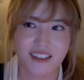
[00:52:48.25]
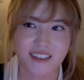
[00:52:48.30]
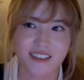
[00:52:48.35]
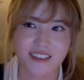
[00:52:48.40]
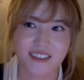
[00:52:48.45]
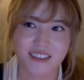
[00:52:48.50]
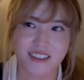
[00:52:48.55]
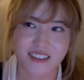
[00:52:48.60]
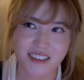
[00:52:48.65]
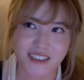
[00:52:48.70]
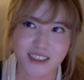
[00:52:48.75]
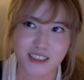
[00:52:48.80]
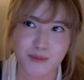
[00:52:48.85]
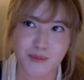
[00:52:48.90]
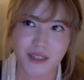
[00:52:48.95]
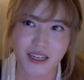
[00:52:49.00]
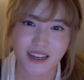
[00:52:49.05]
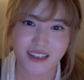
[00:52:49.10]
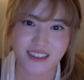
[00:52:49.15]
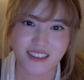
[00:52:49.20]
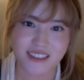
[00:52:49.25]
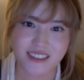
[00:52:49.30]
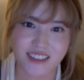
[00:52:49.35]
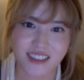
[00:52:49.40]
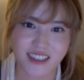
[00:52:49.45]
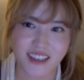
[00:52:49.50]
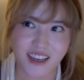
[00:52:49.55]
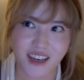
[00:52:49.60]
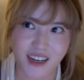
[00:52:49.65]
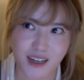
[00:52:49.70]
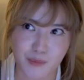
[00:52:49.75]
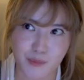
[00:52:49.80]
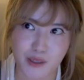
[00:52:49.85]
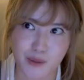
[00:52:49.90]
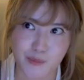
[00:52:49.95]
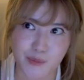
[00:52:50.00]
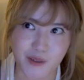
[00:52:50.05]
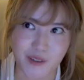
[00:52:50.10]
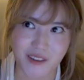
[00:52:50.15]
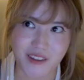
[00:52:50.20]
to teach me how to sing Happy
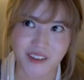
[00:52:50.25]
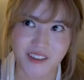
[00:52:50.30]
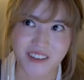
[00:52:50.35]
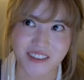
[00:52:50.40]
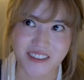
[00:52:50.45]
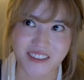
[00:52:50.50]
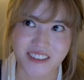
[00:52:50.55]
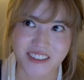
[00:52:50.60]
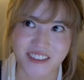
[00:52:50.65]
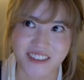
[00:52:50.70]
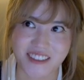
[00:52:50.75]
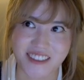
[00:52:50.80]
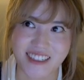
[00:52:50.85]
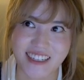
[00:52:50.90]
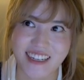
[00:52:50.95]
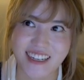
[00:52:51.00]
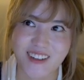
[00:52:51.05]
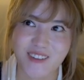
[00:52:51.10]
Birthday on tune